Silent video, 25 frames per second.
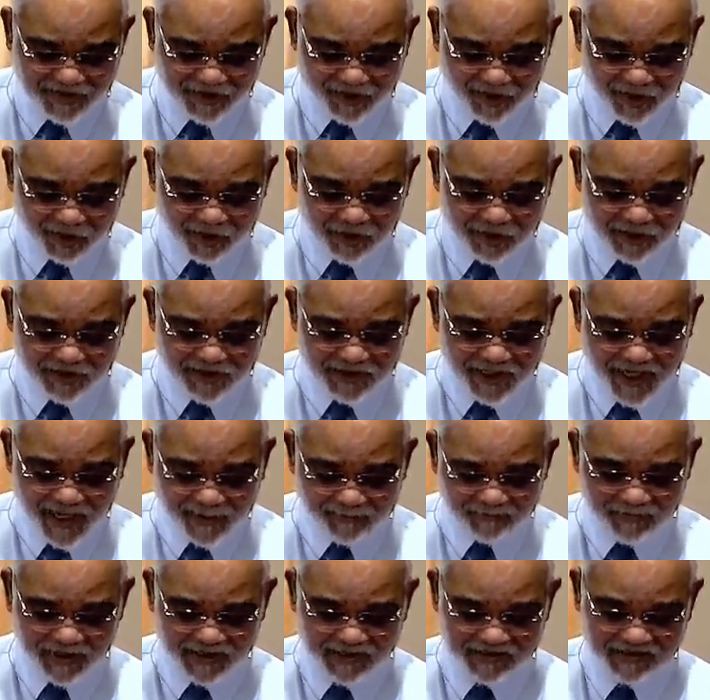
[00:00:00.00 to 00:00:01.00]
it on
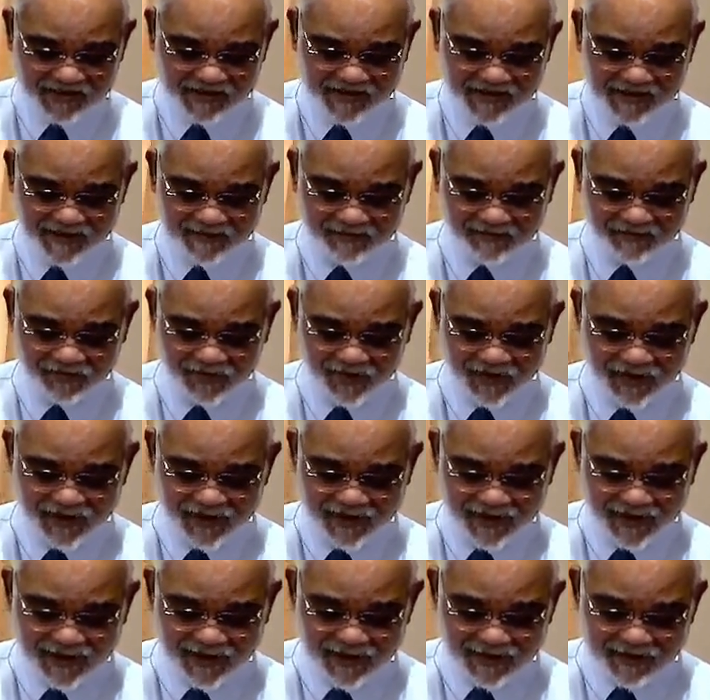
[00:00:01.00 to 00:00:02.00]
tablets,
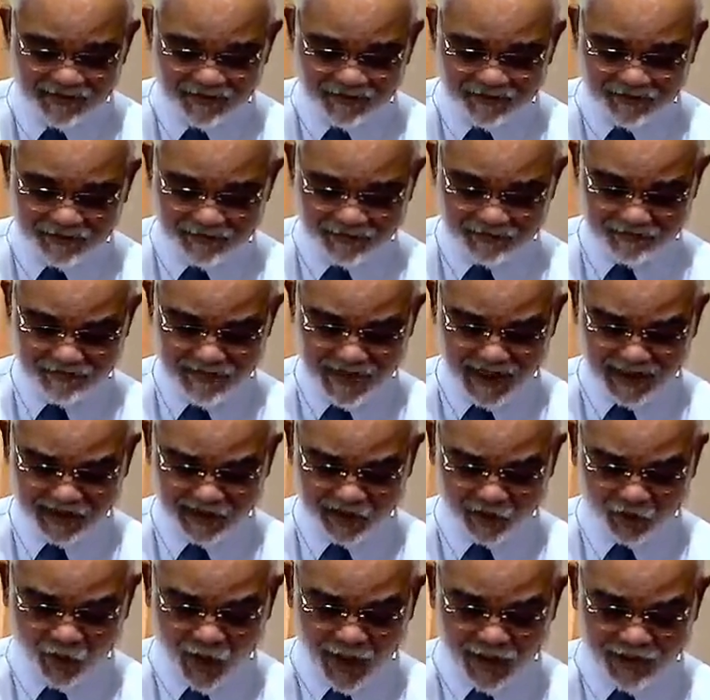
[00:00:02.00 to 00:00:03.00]

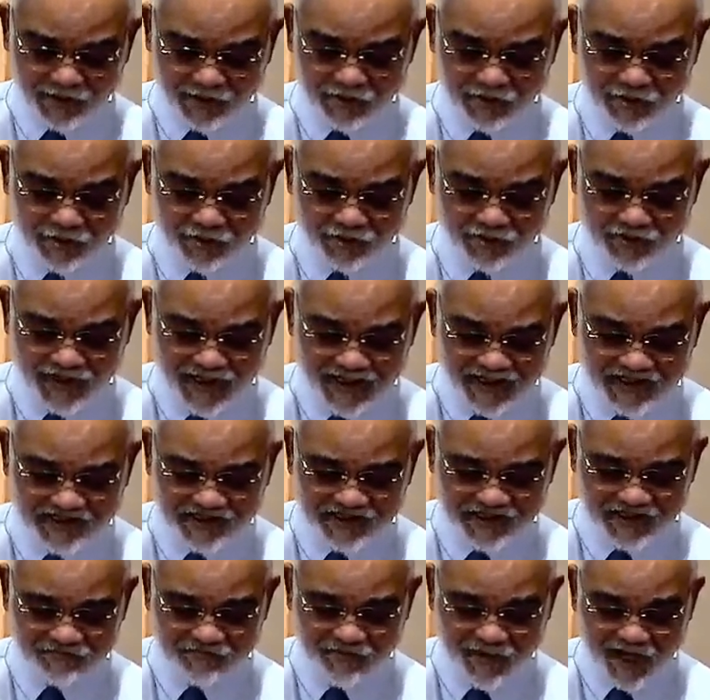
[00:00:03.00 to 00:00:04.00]
that the one who
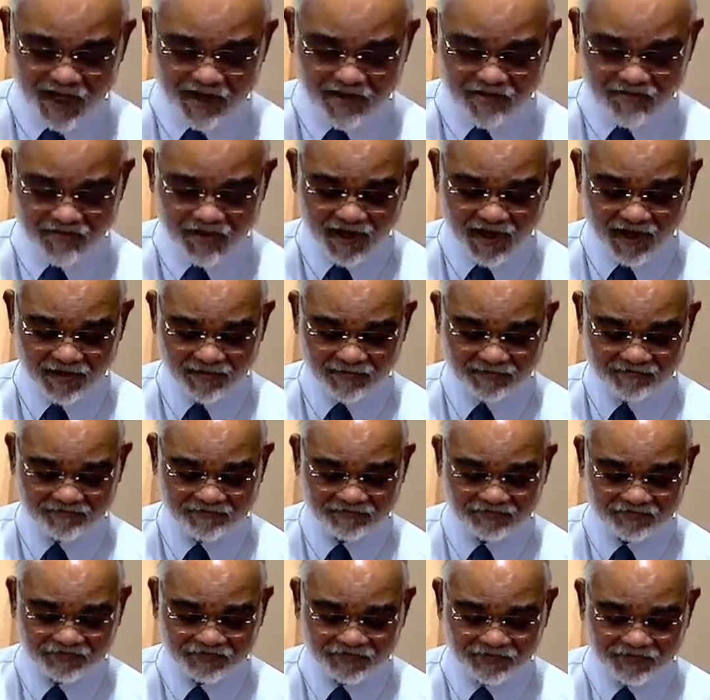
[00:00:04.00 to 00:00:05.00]
reads it may run.
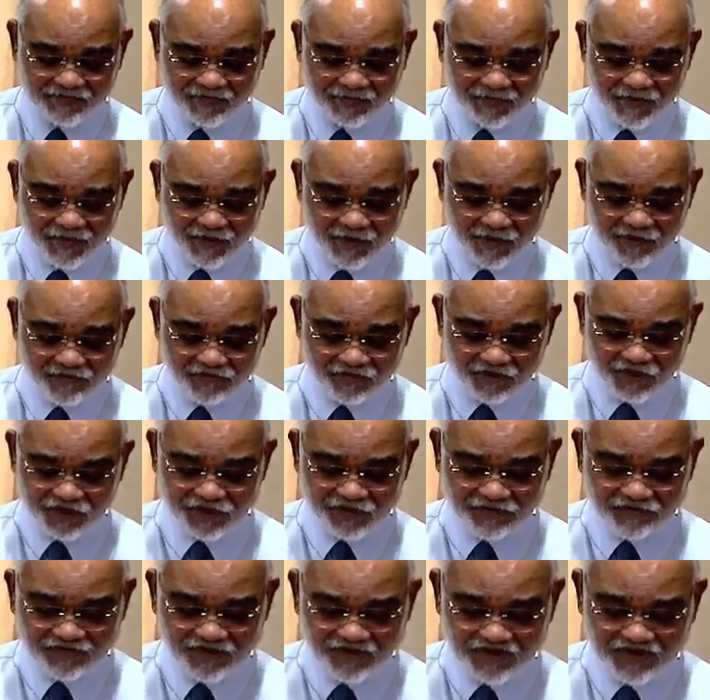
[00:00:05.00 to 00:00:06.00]
For
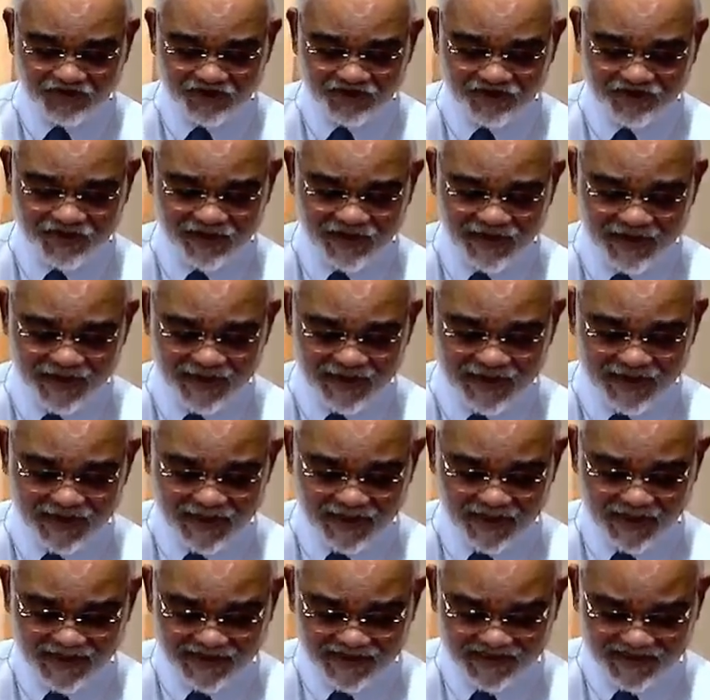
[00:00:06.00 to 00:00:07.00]
the vision
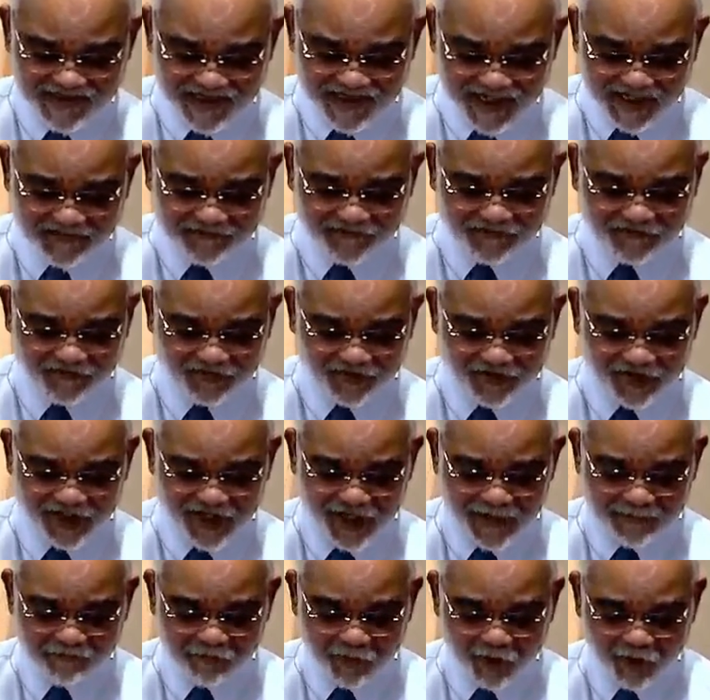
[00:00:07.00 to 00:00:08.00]
is yet for the
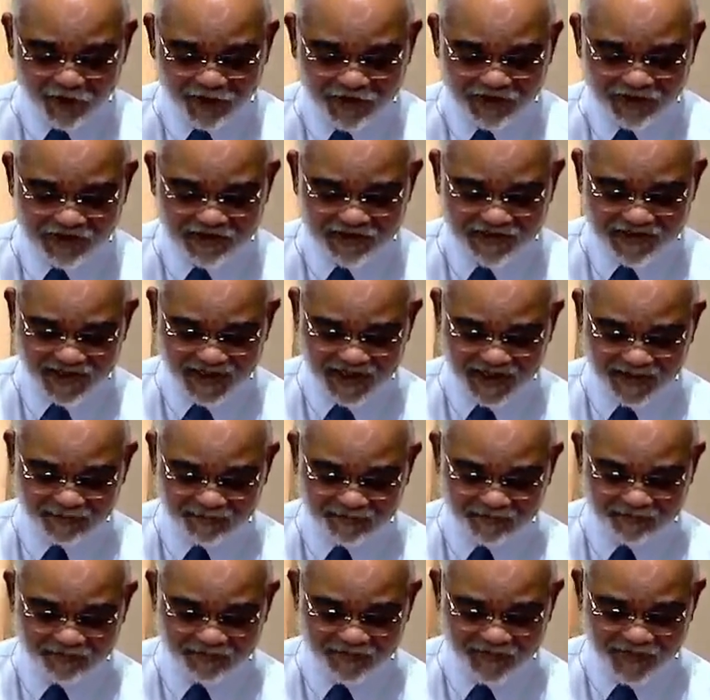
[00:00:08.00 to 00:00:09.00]
appointed
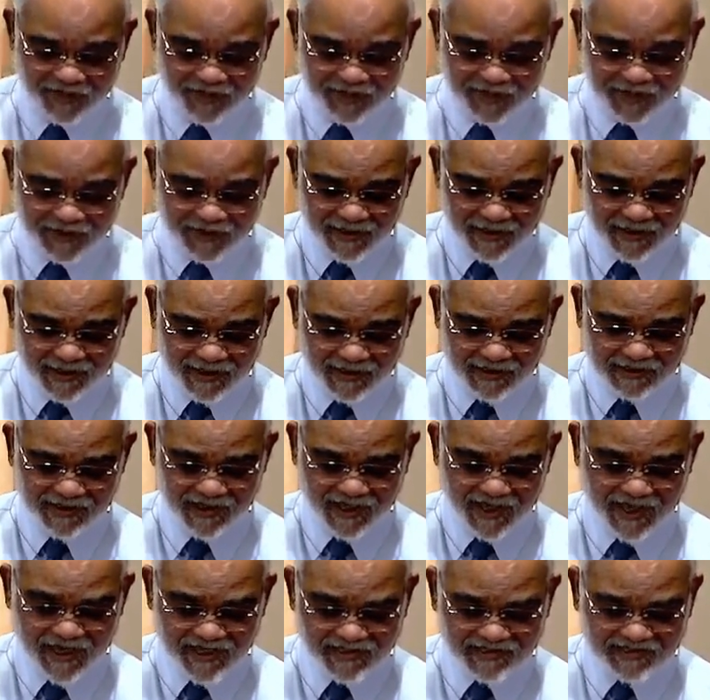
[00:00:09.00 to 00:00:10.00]
time. It
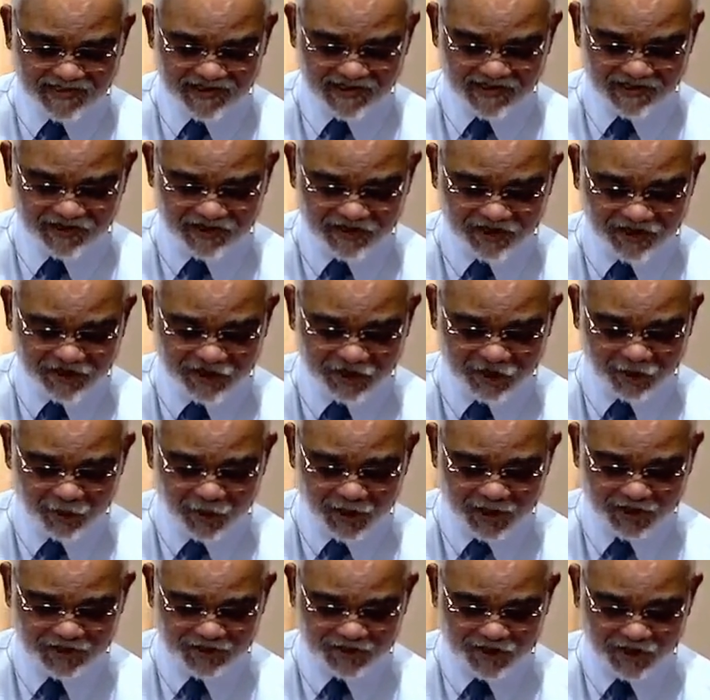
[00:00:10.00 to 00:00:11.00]
hastens
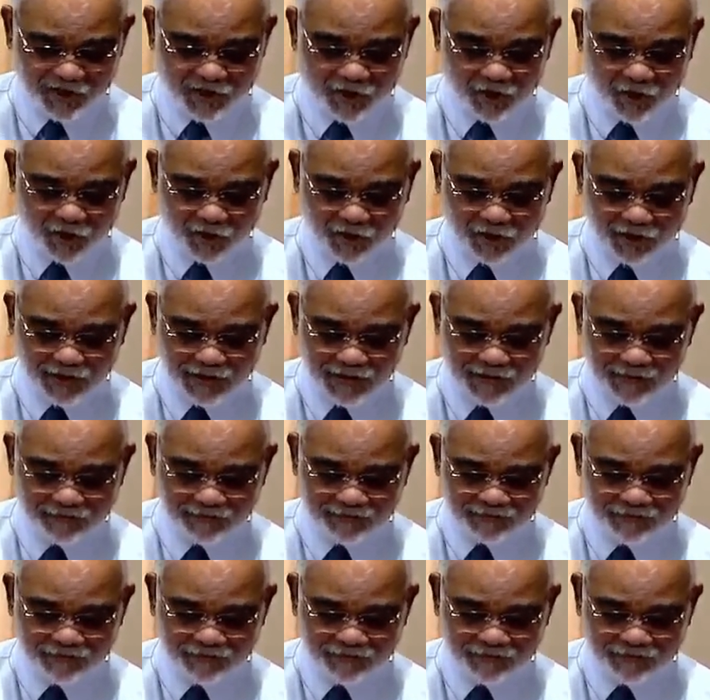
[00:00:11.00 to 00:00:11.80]
toward the goal